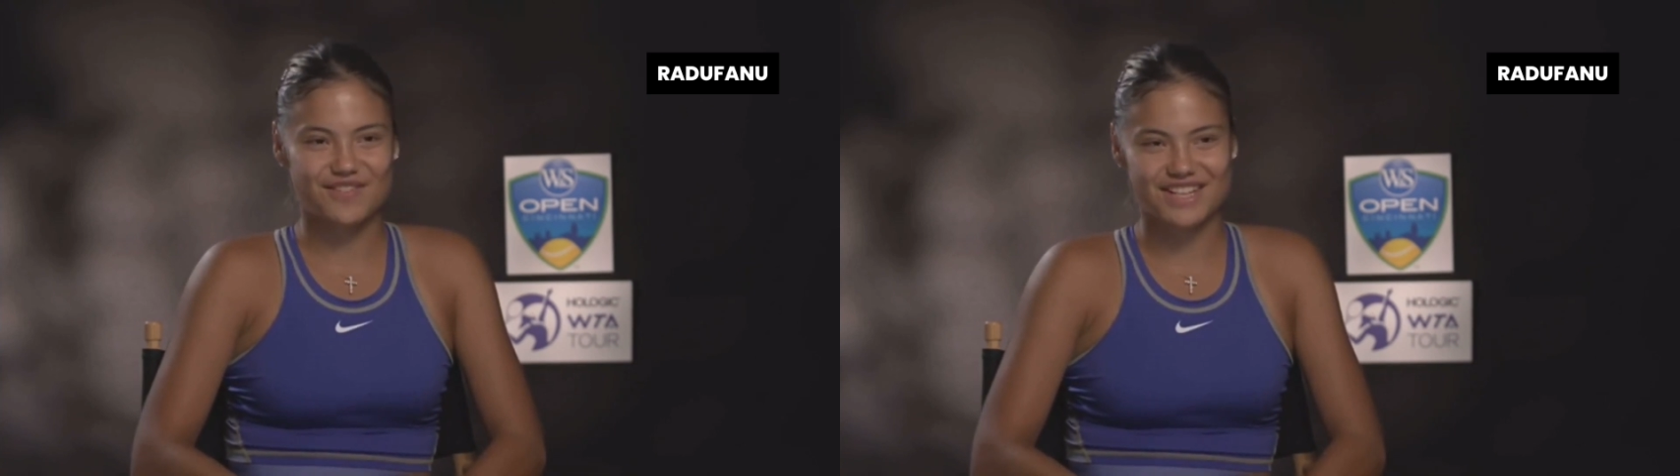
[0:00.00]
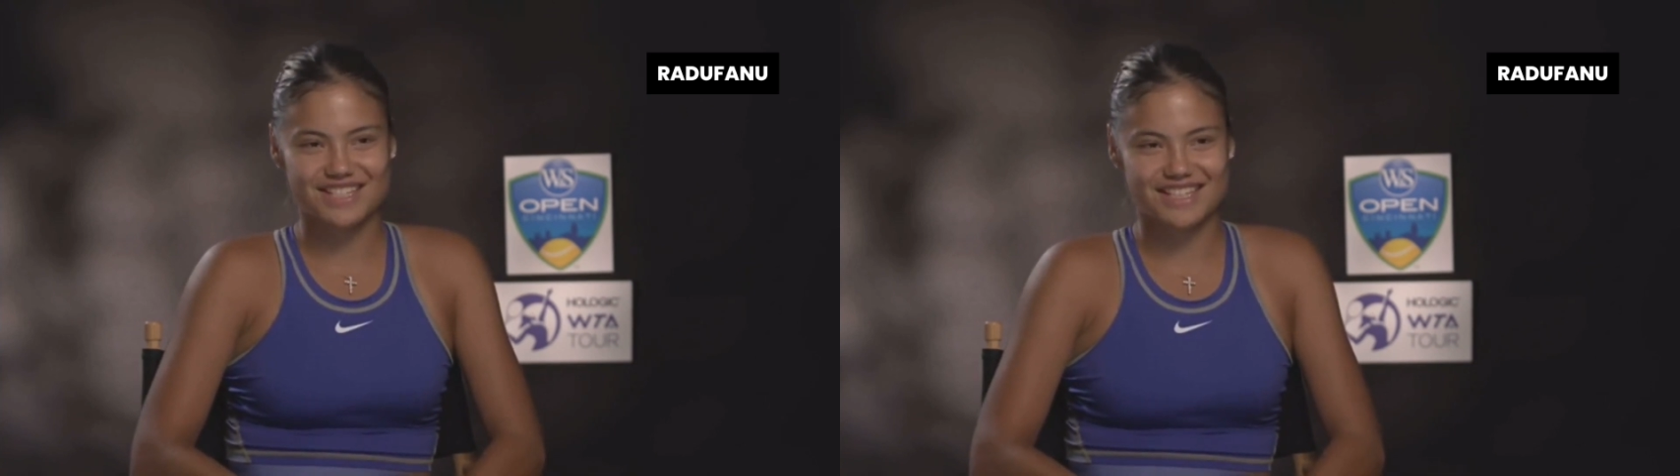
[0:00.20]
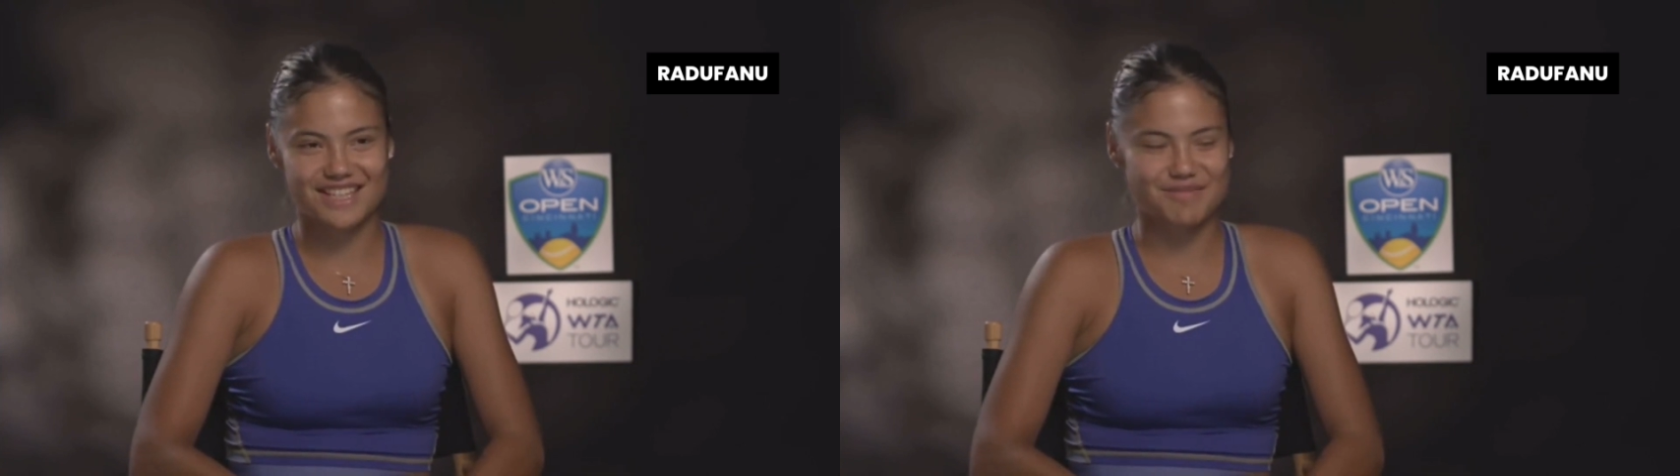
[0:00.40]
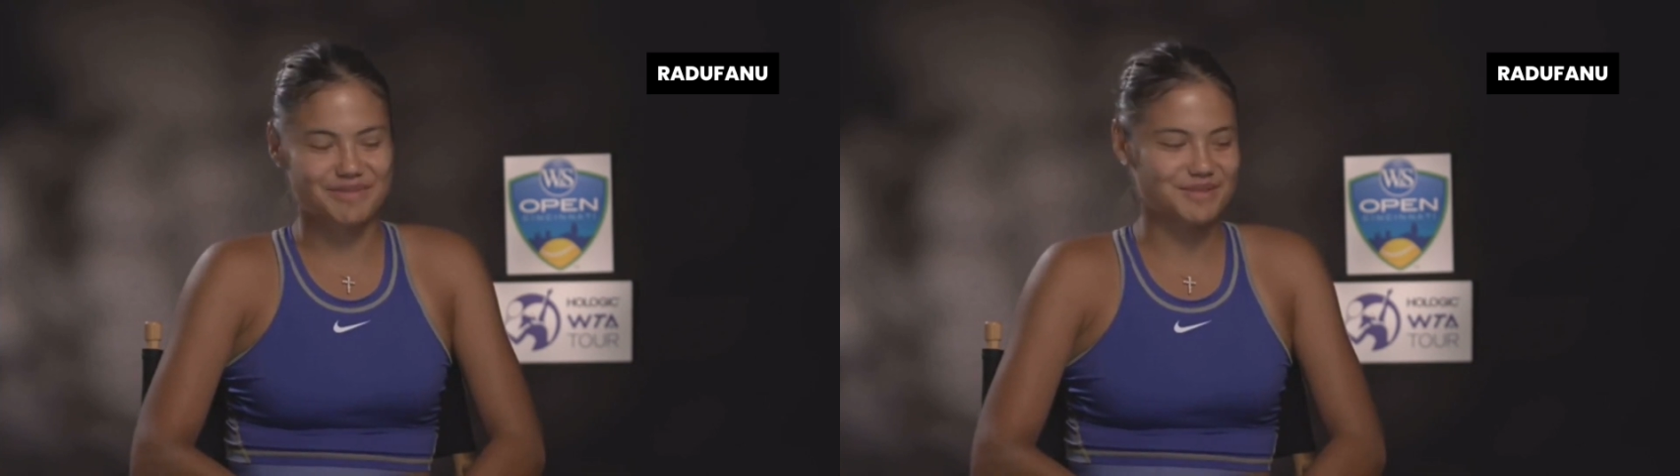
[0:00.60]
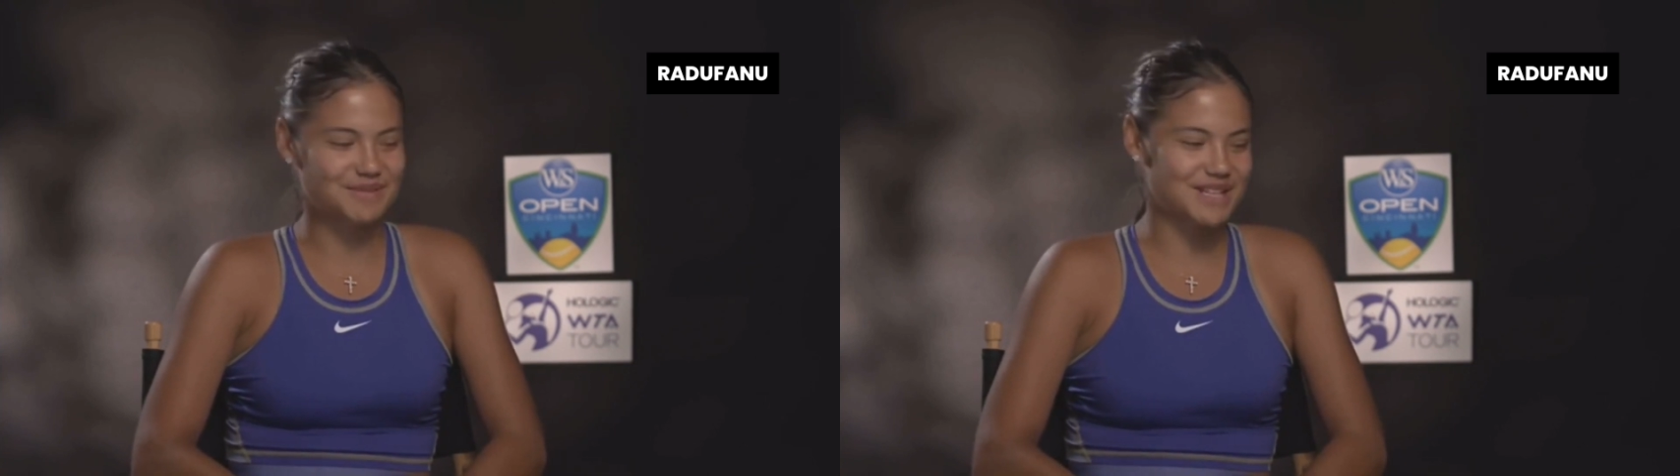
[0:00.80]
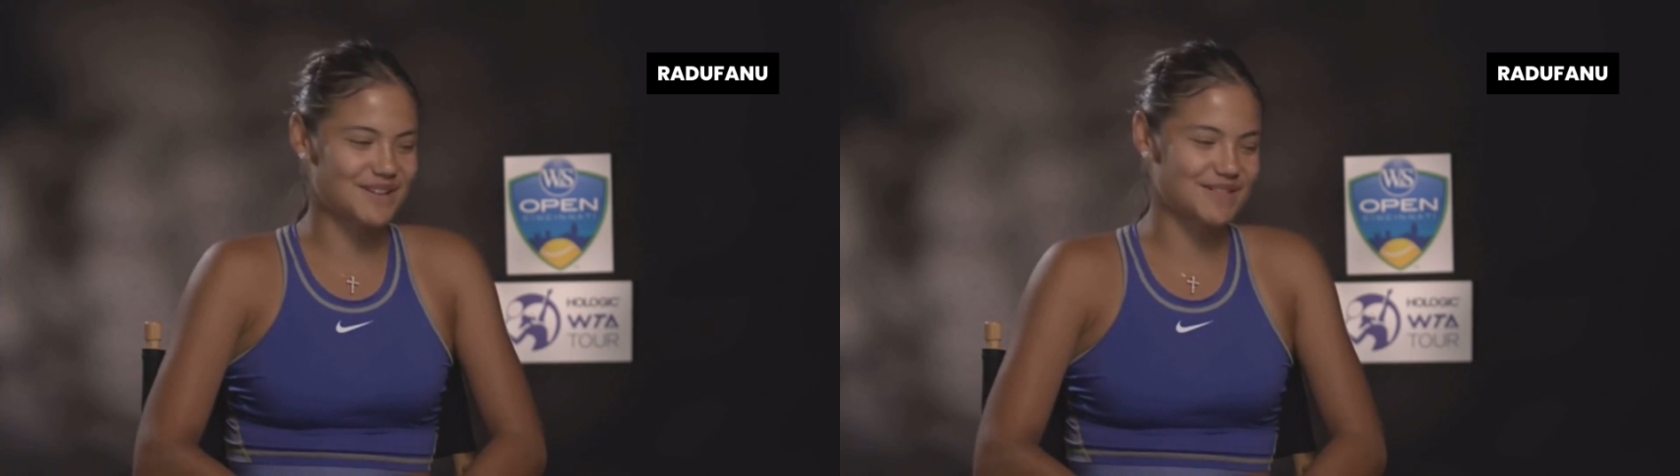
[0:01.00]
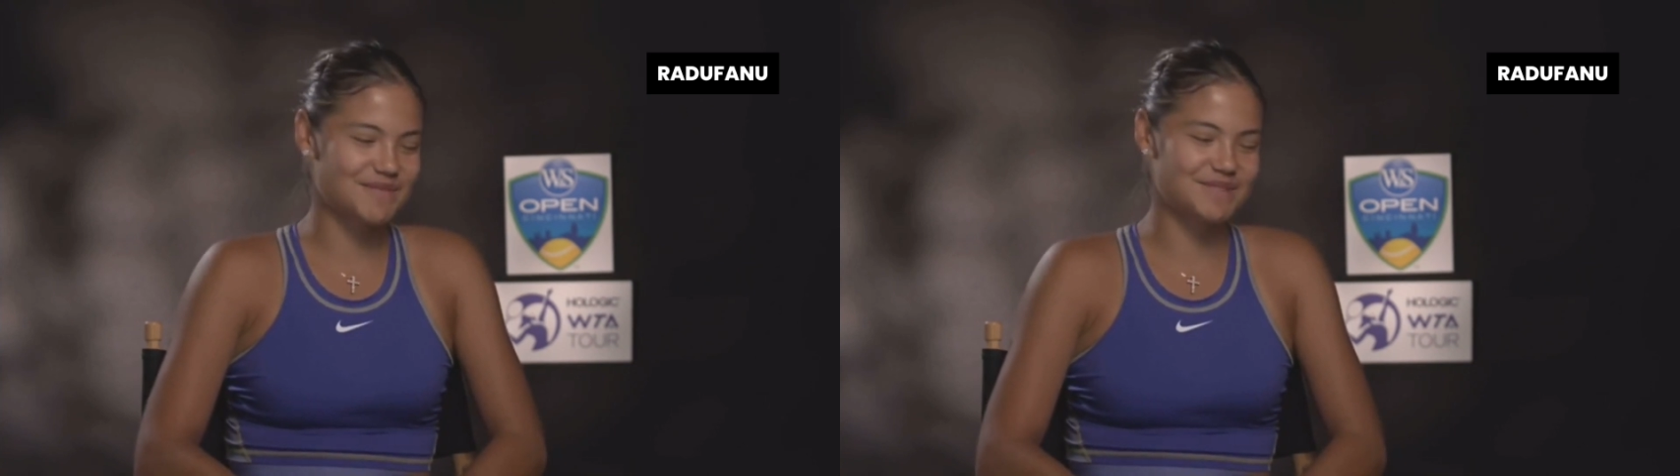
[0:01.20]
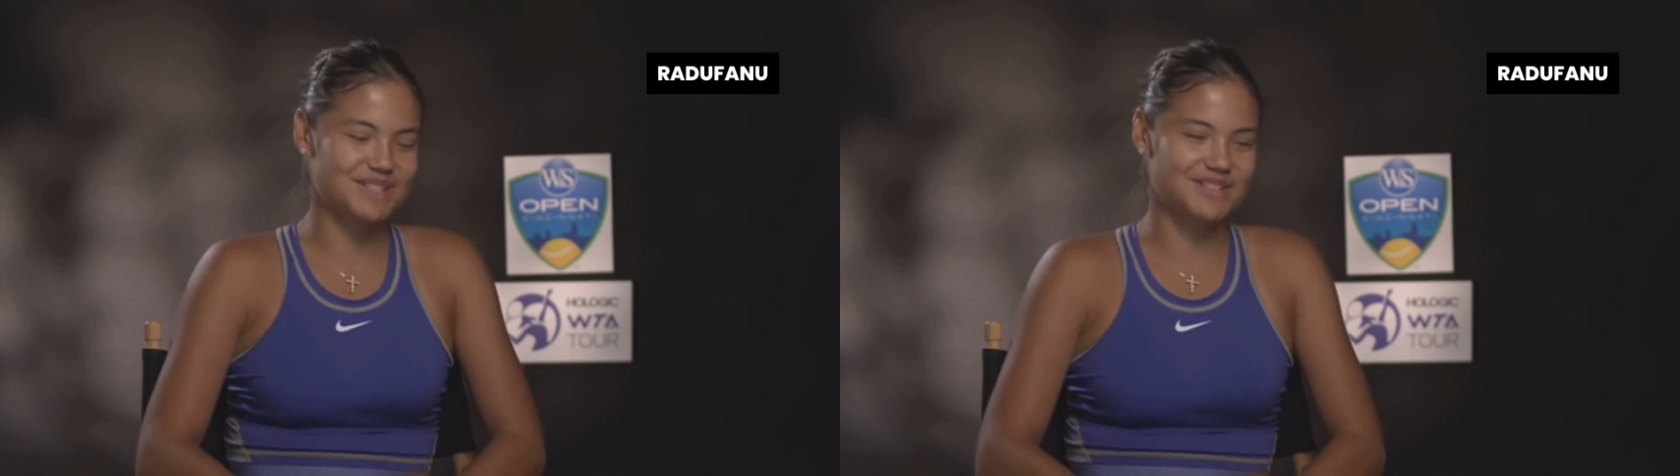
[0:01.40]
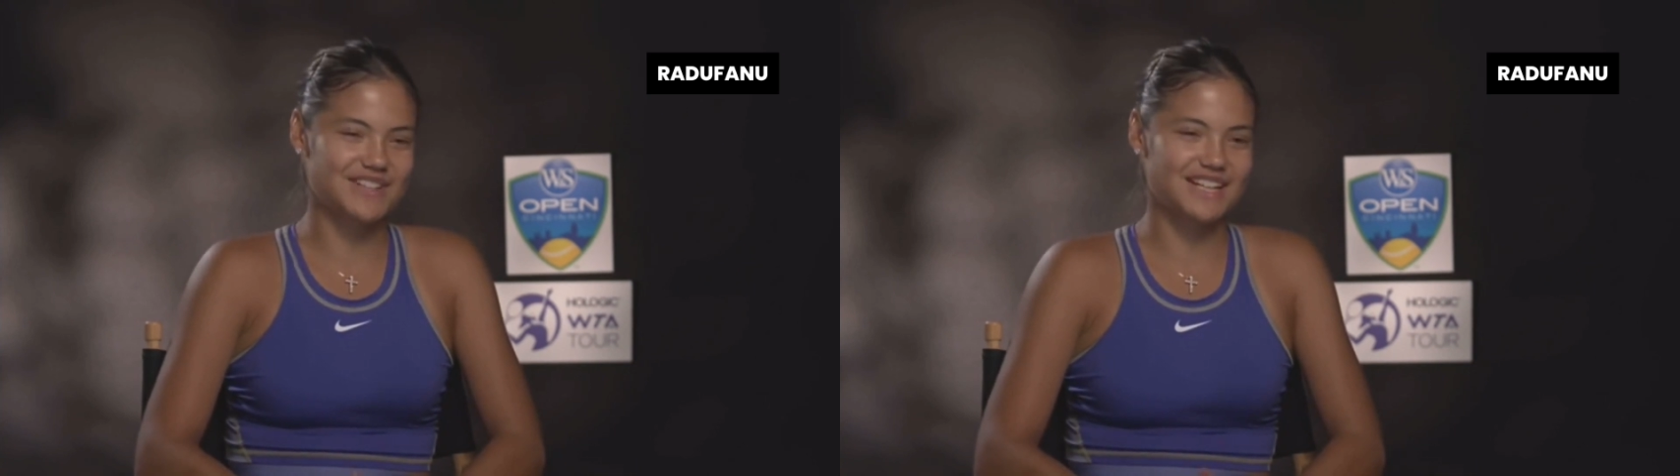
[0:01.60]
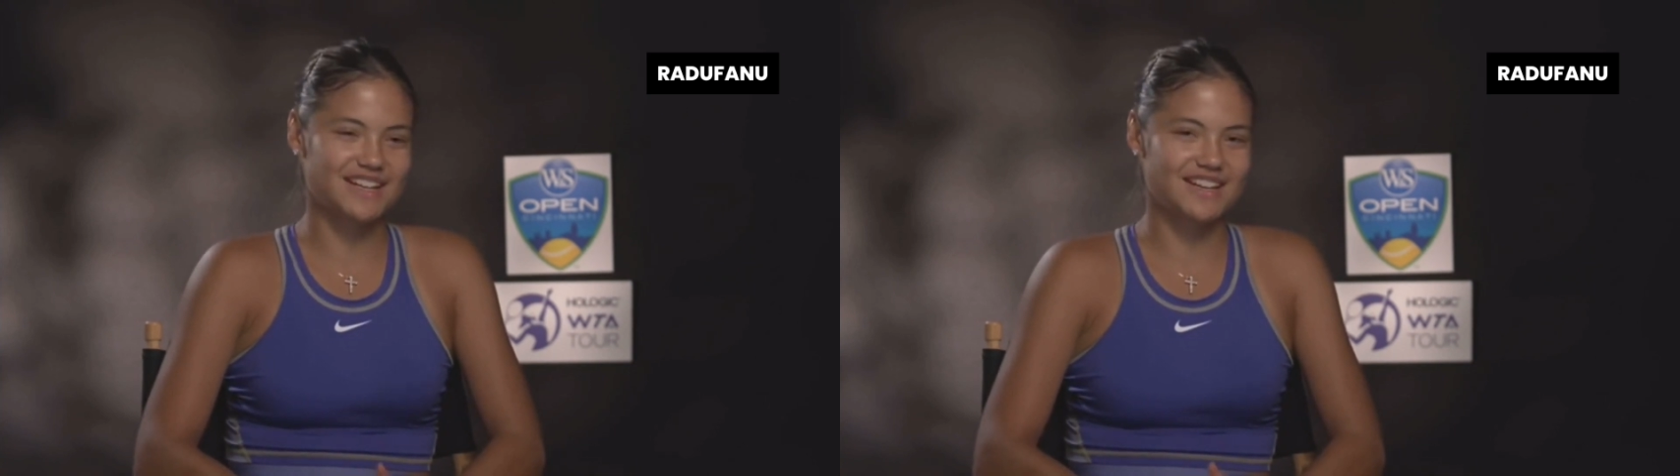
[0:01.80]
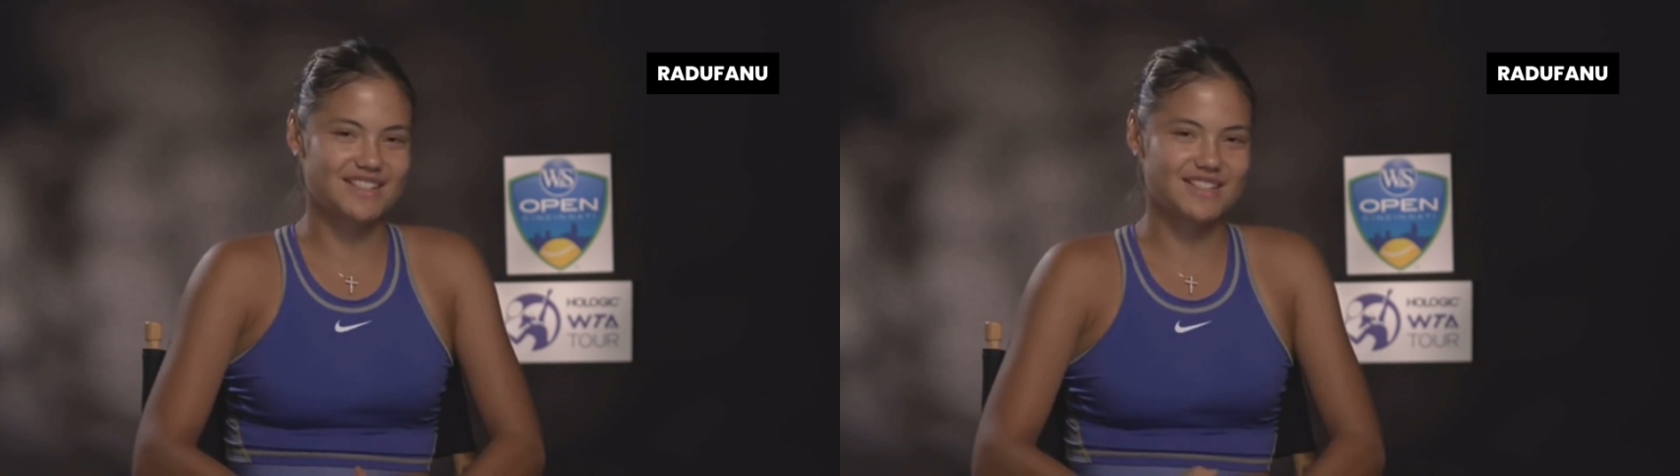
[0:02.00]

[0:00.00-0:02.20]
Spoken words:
first thing that pops up, Emma Serena.